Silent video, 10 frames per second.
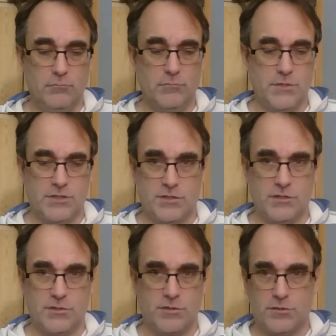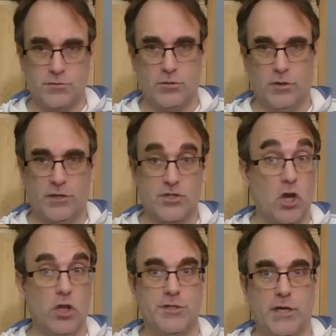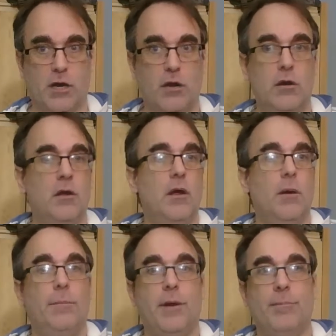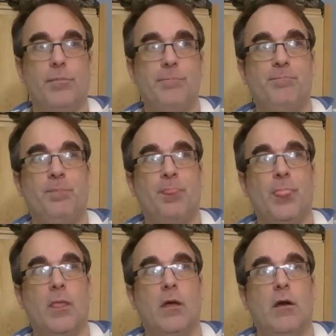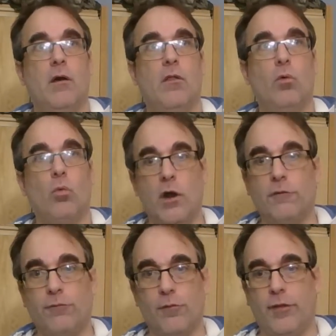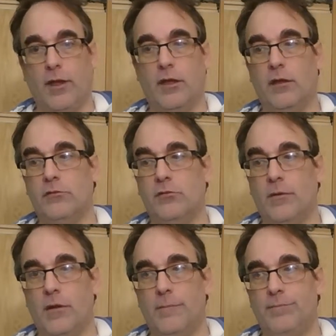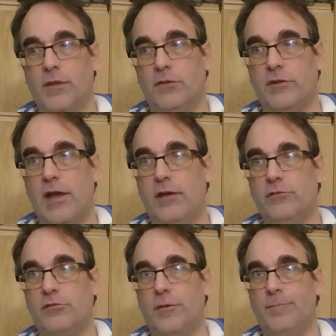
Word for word: just just sort of like solitaire. But the wonderful thing is, is it has.